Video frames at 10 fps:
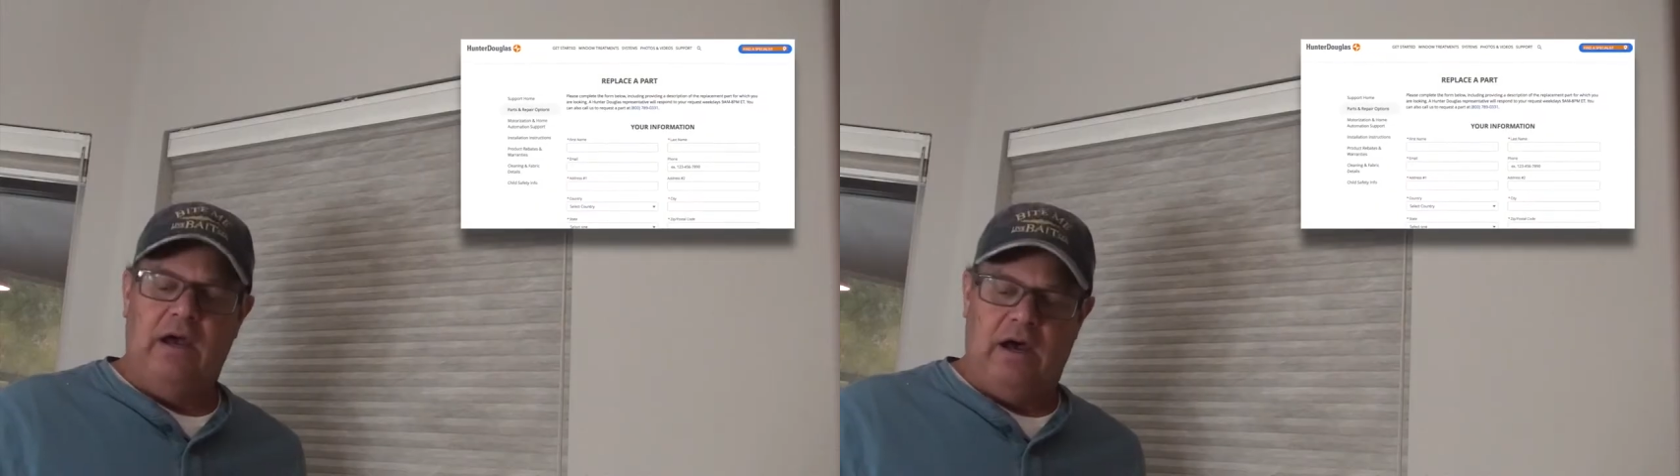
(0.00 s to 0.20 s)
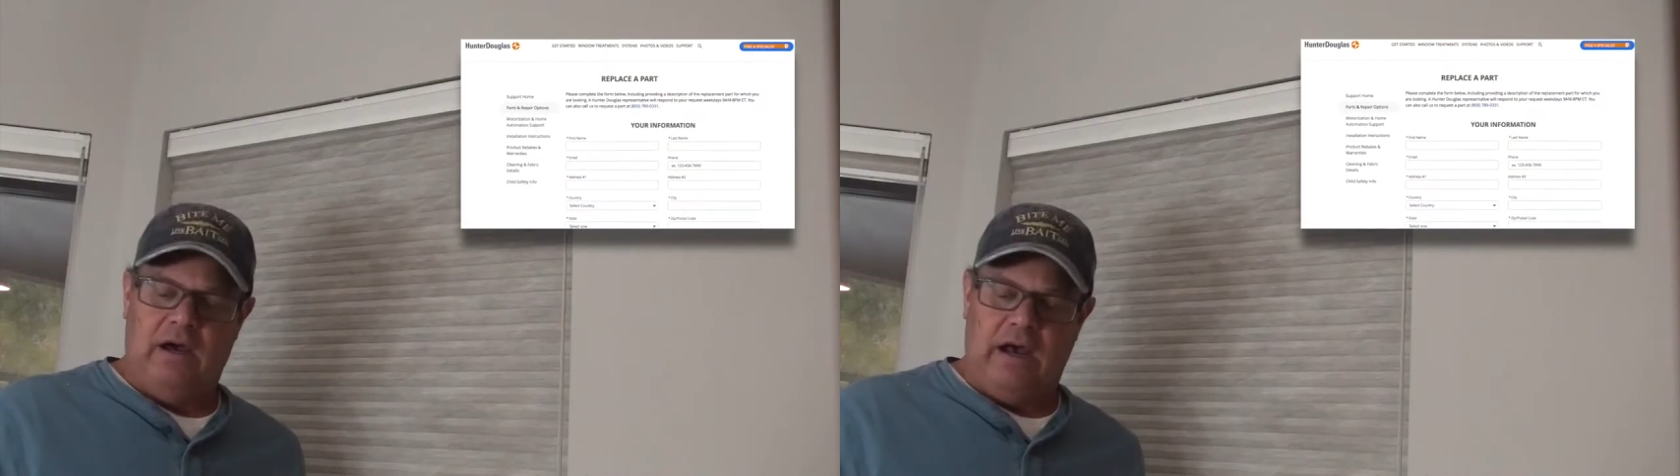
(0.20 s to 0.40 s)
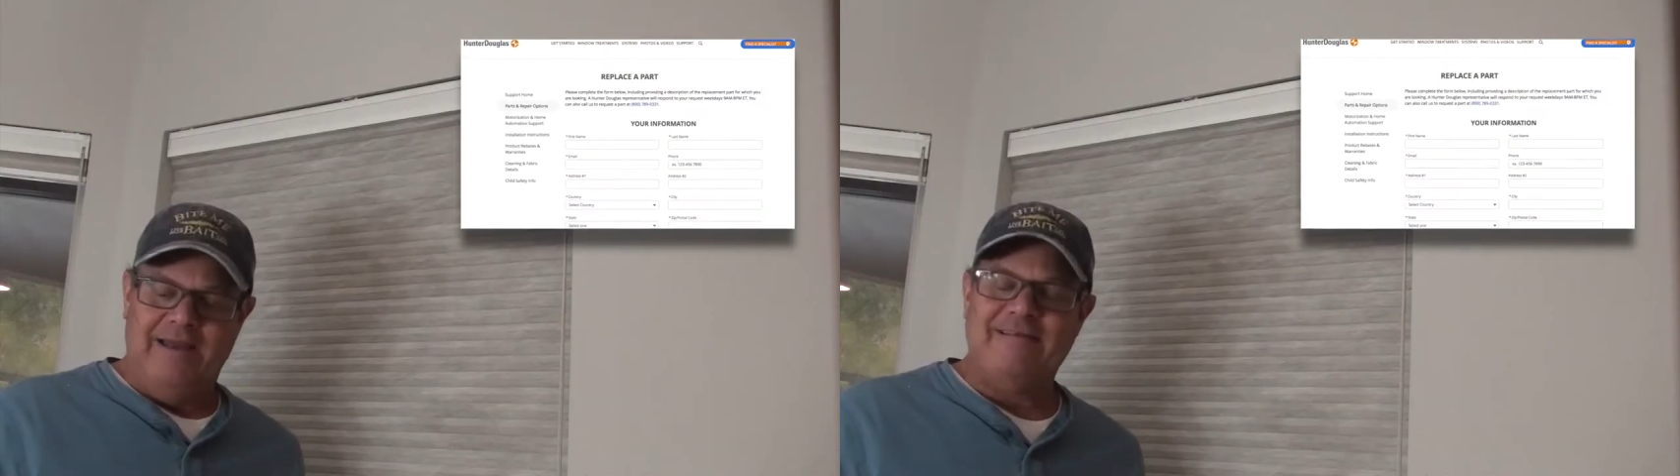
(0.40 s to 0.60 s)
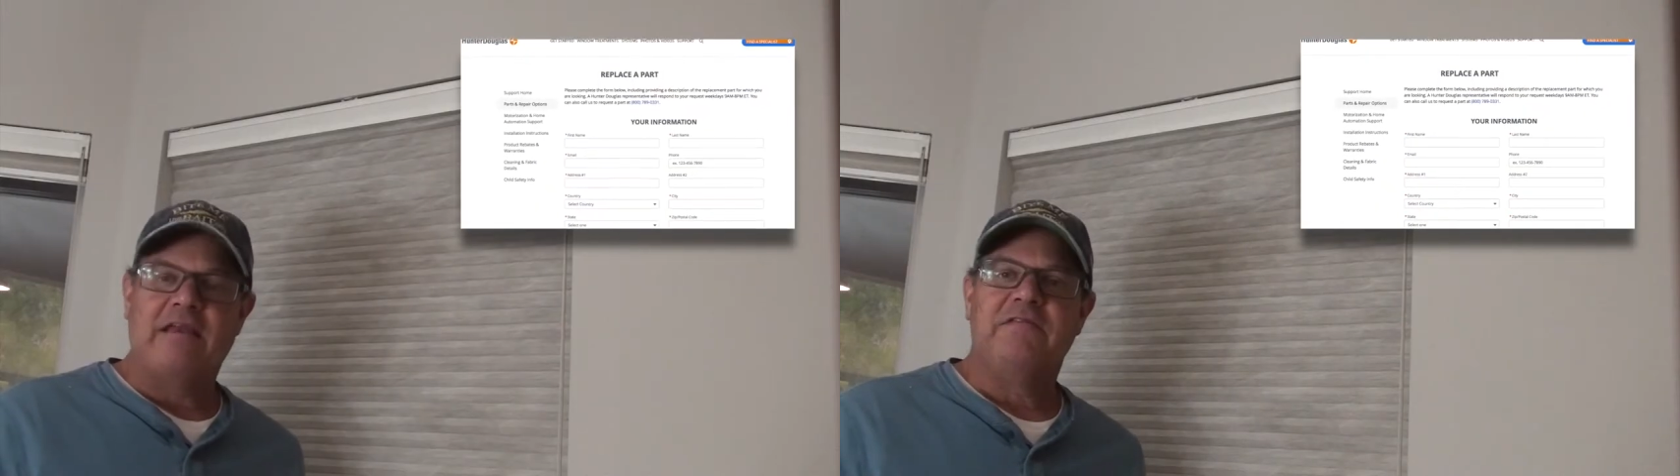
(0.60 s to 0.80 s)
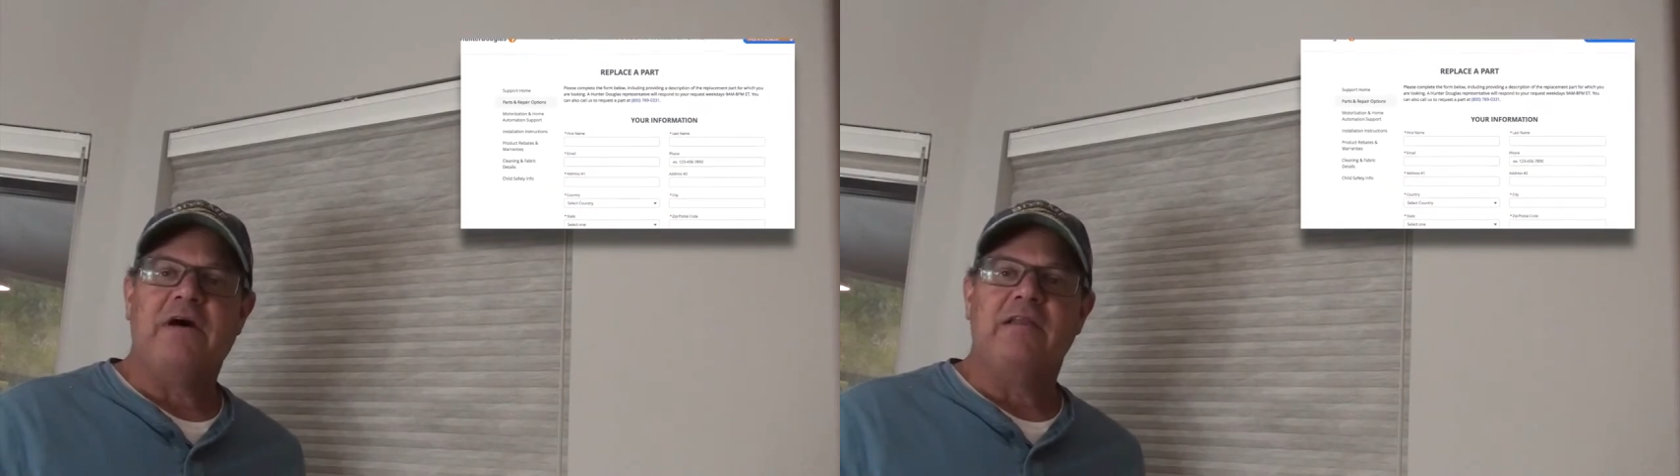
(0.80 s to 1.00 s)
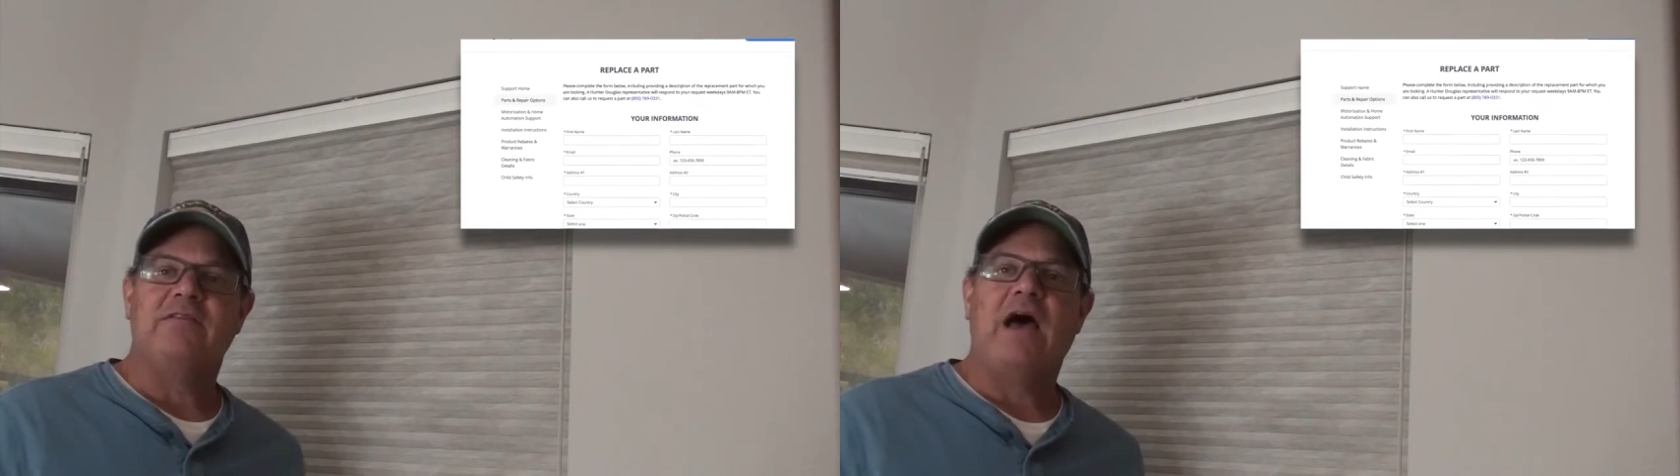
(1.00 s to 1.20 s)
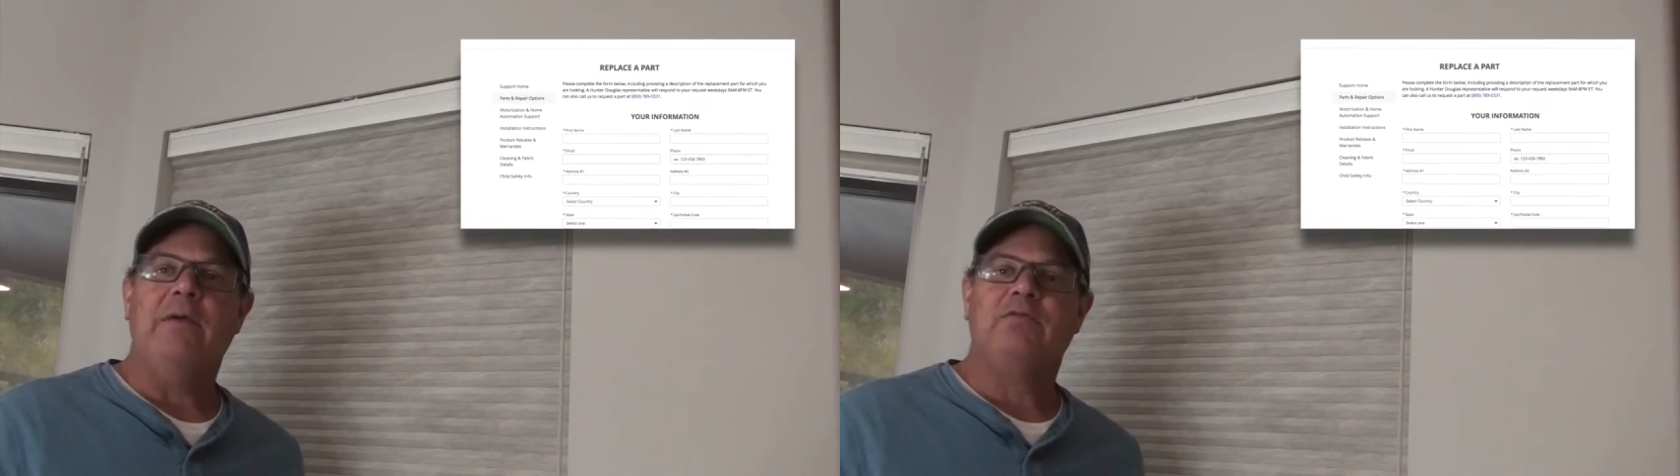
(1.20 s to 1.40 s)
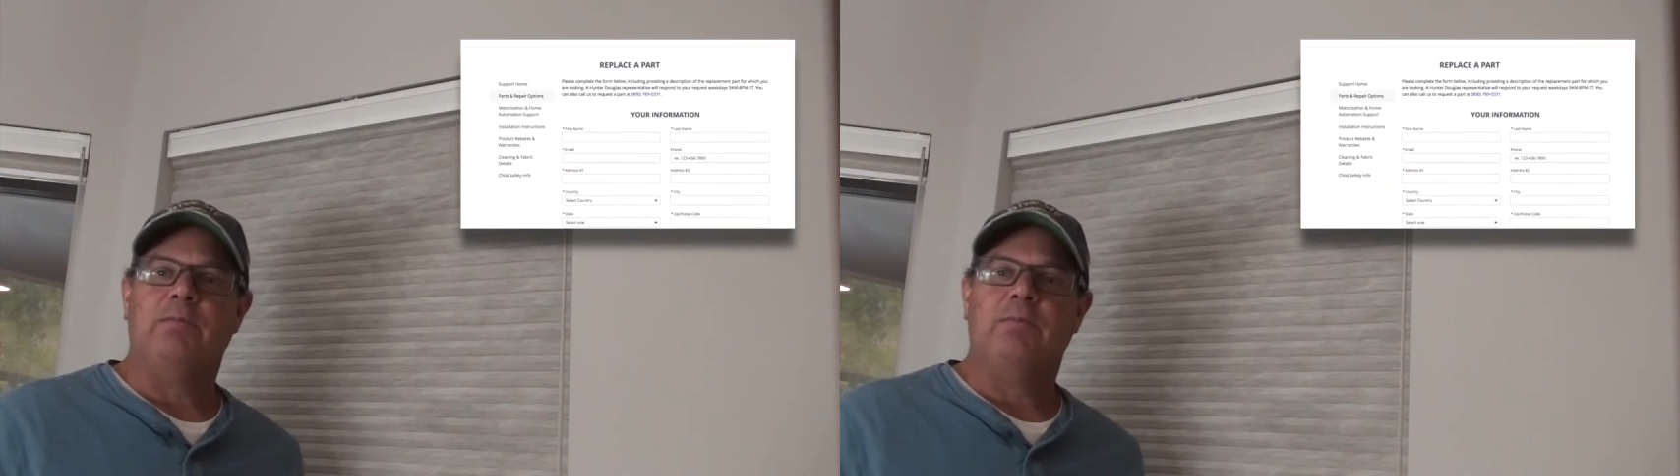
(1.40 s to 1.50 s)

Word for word: Uh, identify the types